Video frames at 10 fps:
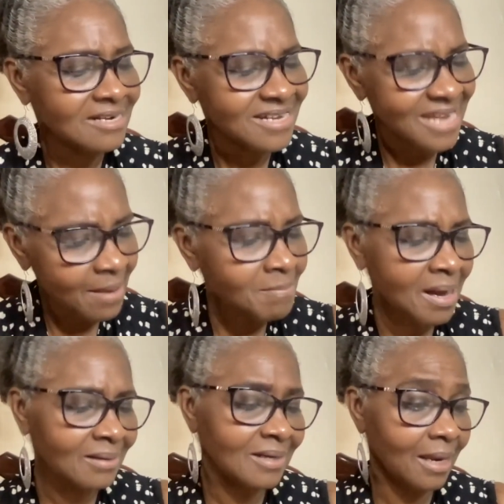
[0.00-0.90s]
Them
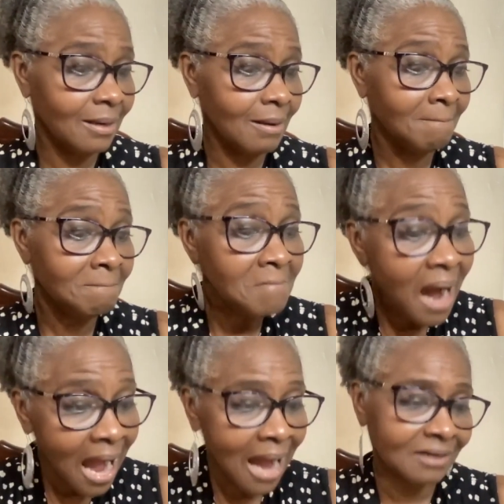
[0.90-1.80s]
man they
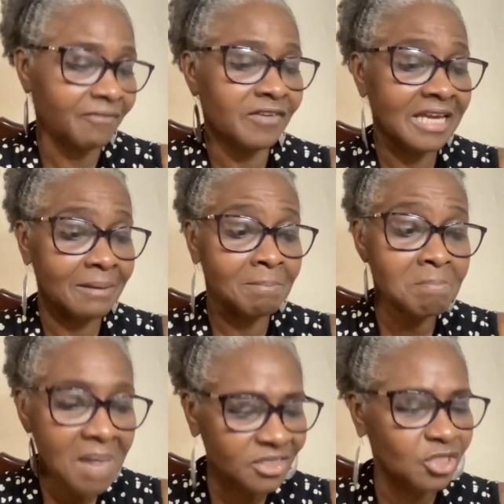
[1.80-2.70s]
mark for get
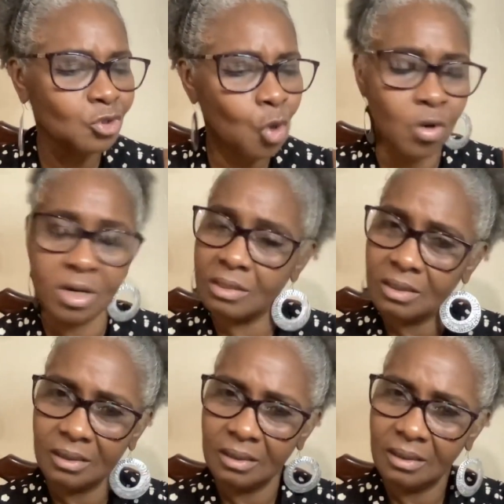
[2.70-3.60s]
mashed down
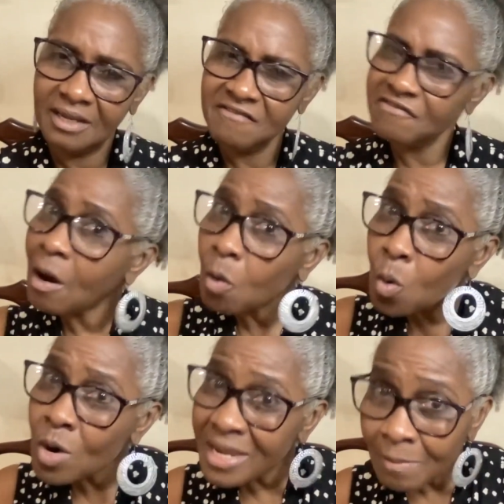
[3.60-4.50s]
from
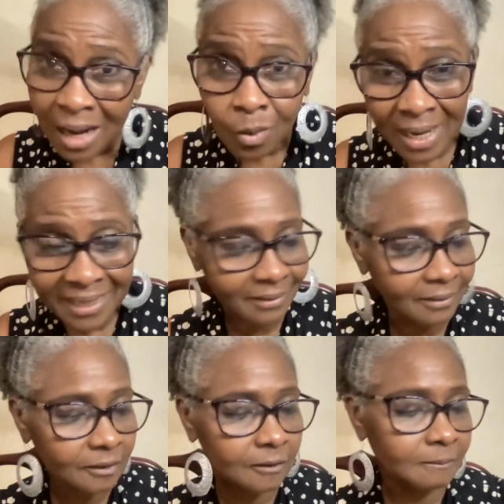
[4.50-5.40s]
way back when.
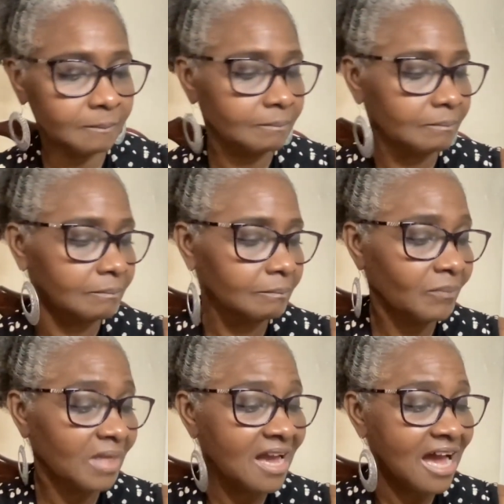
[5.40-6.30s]

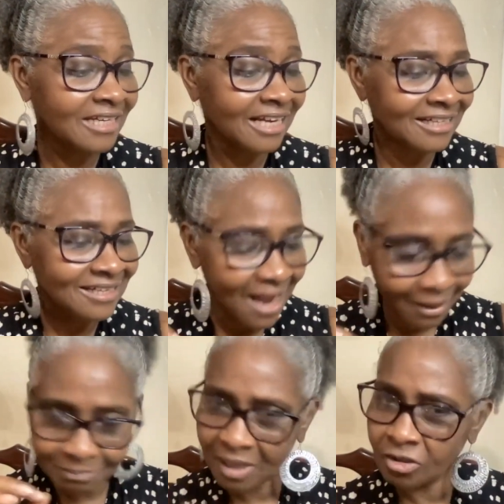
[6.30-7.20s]
And at
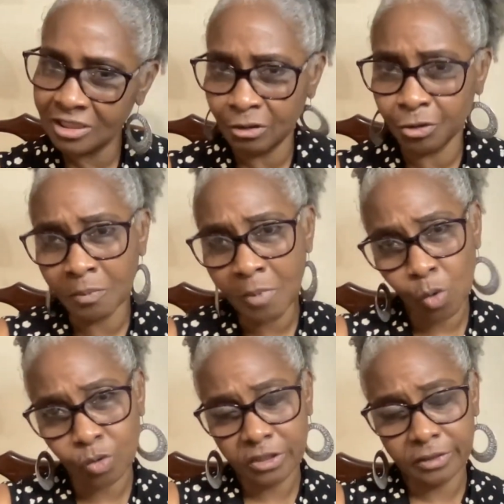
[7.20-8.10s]
that me go tell you
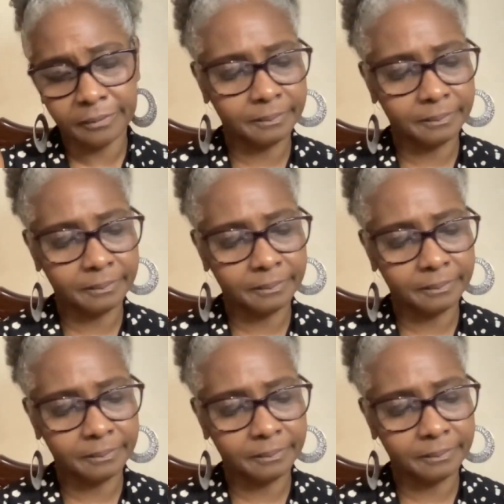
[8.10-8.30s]
about.